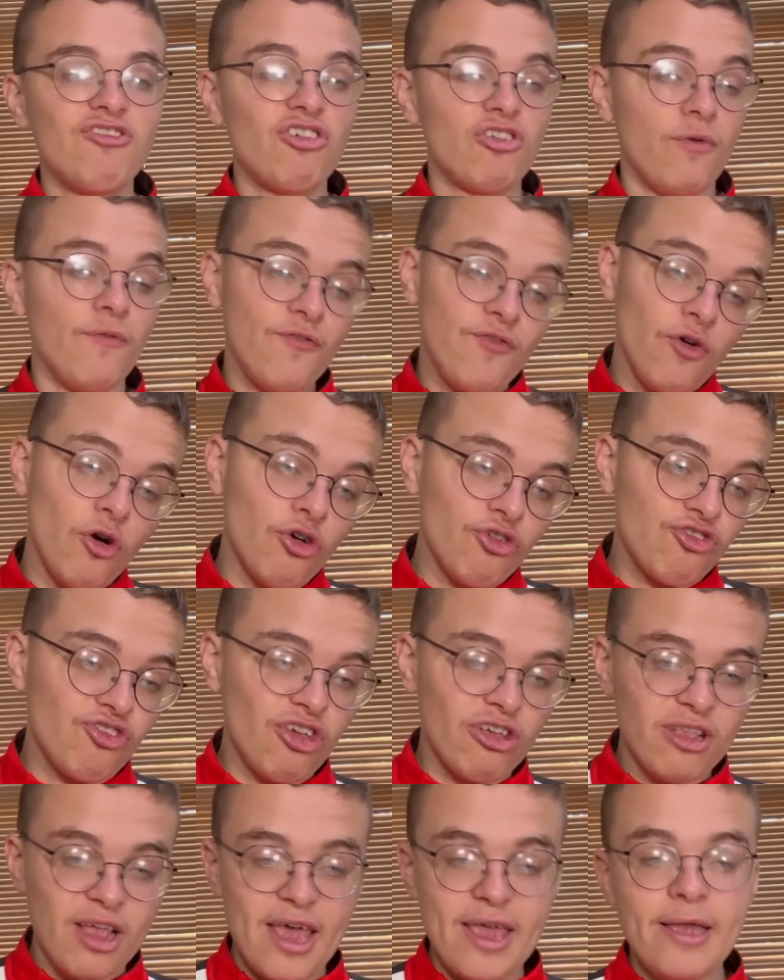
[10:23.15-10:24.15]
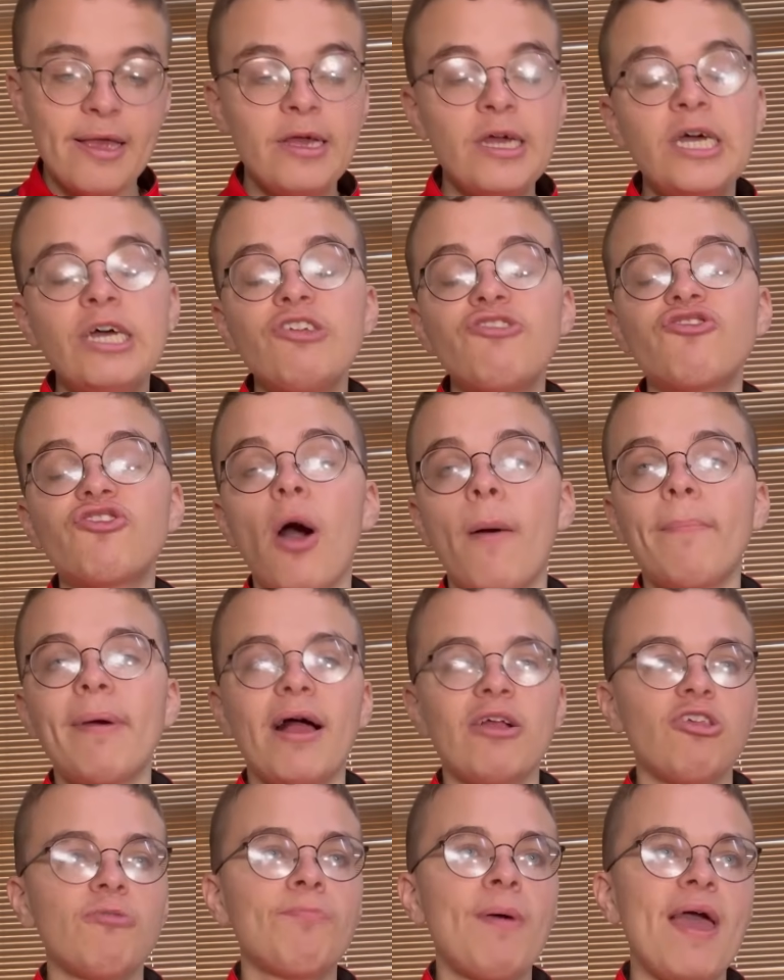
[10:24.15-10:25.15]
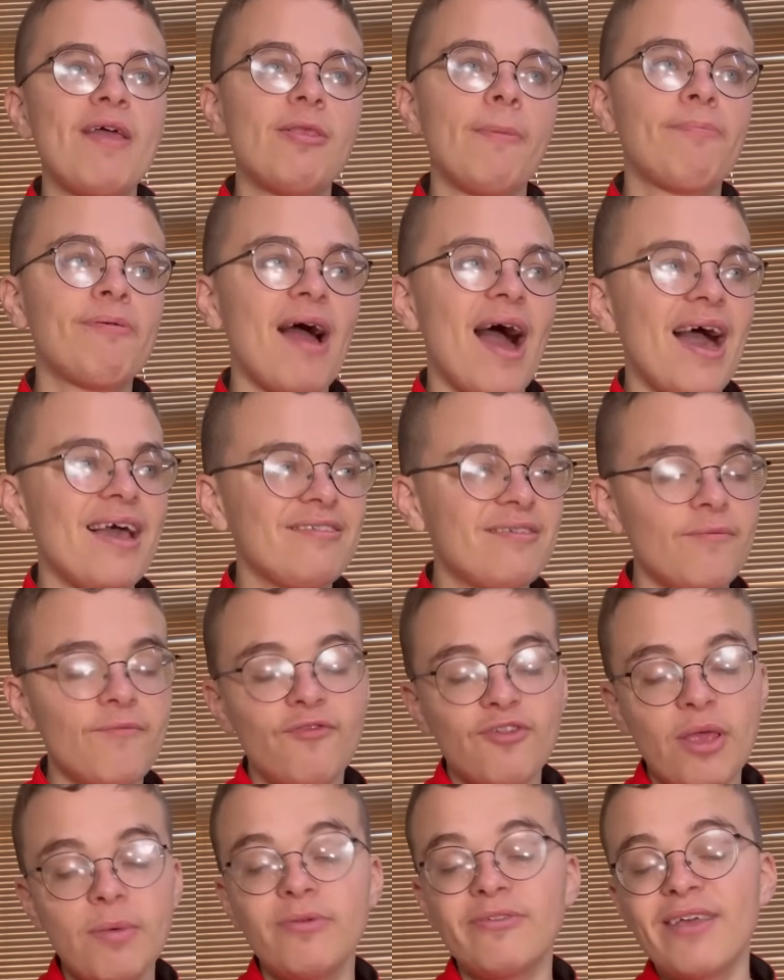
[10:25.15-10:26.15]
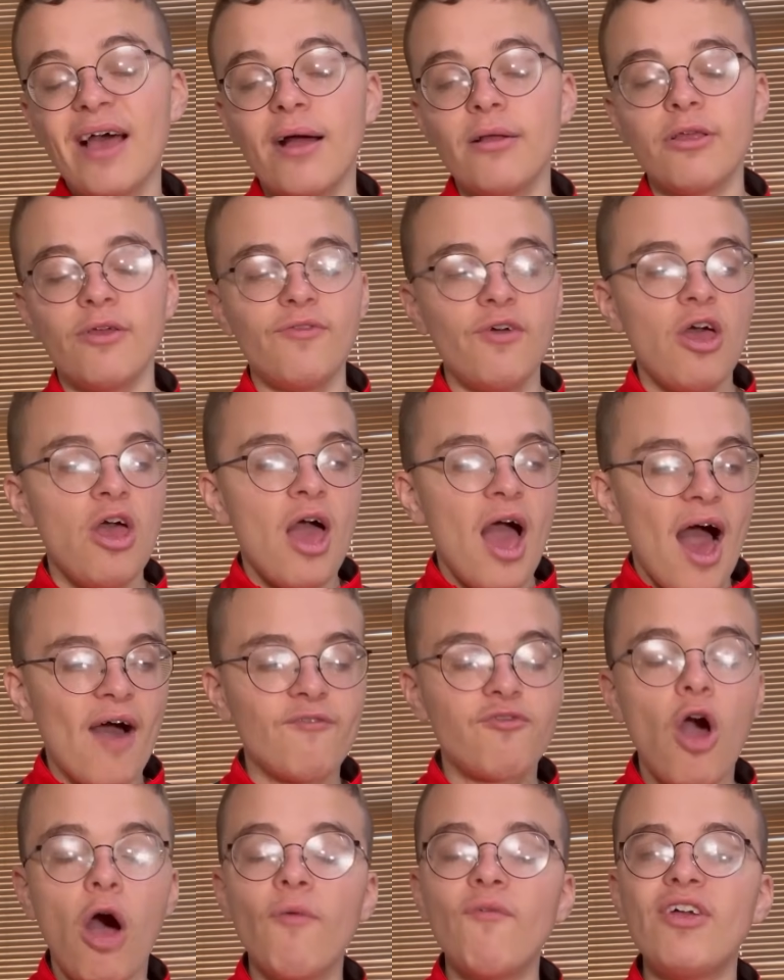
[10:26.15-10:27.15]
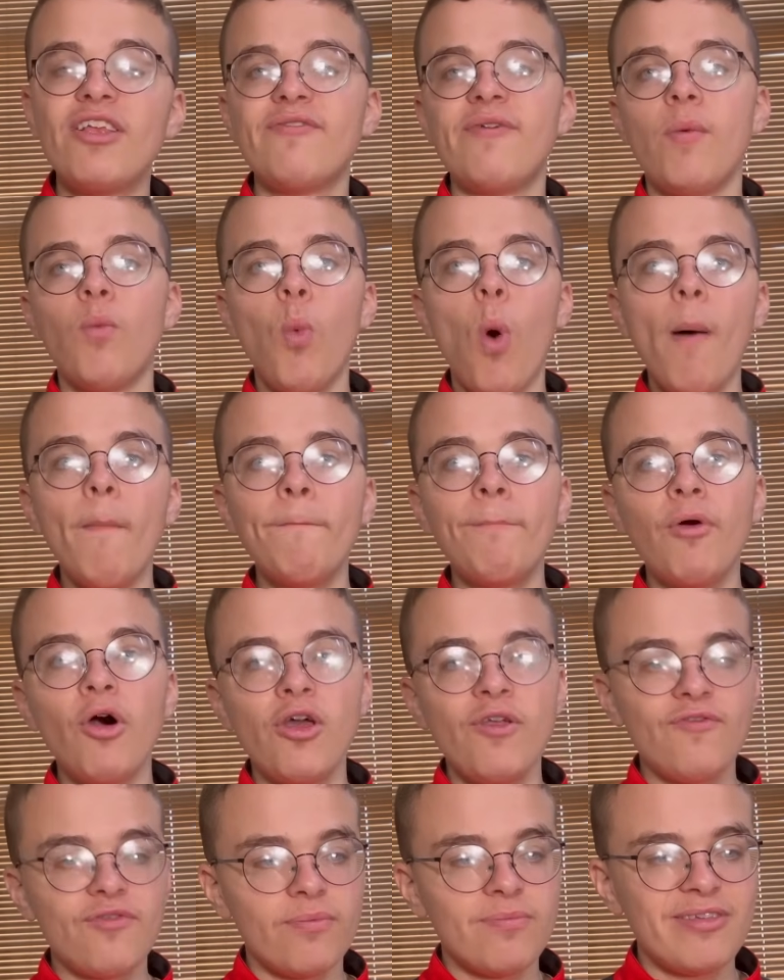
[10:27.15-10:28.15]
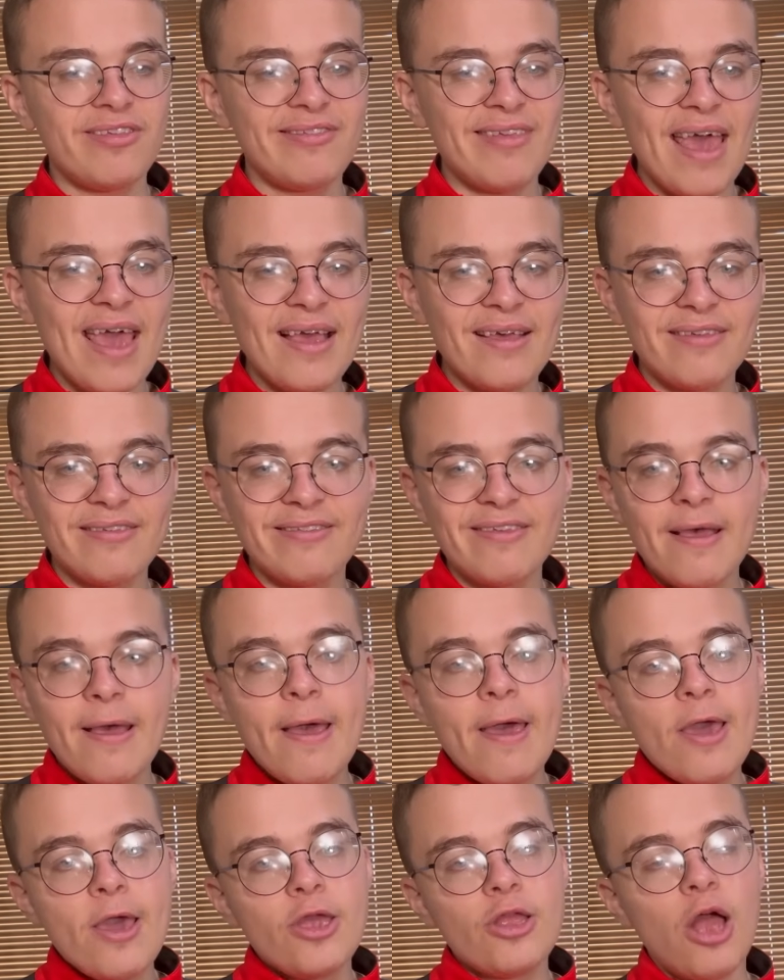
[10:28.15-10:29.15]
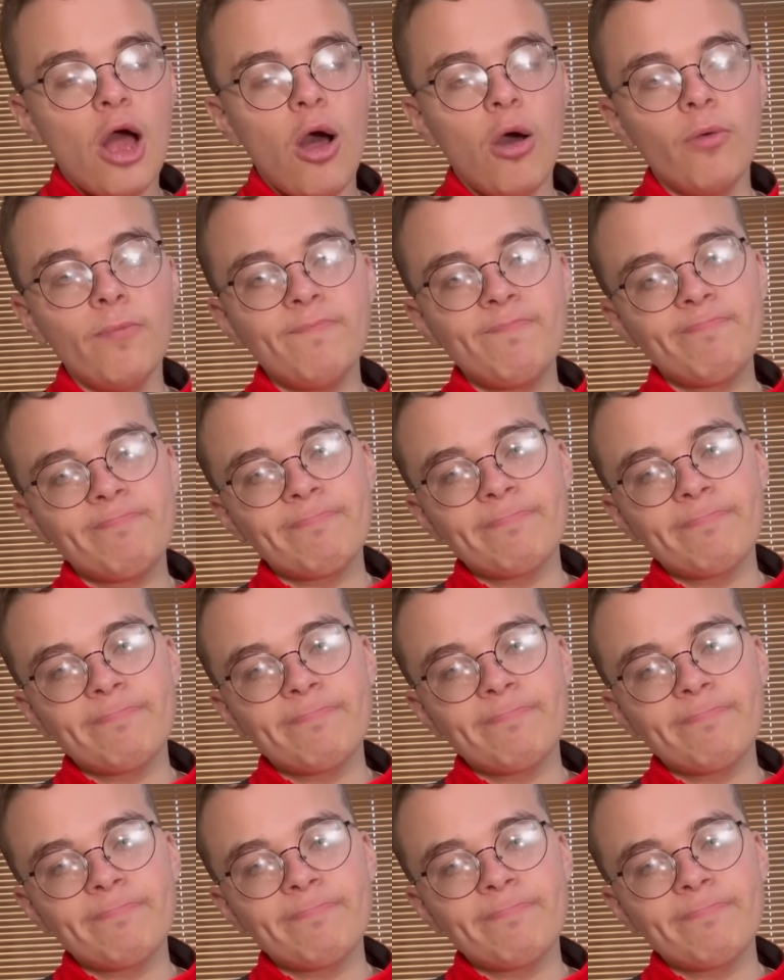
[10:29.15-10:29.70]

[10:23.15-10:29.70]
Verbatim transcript: And unfortunately, Scott Brown has paid the price and Fleetwood Town have, have got rid of him. One point from six, you know,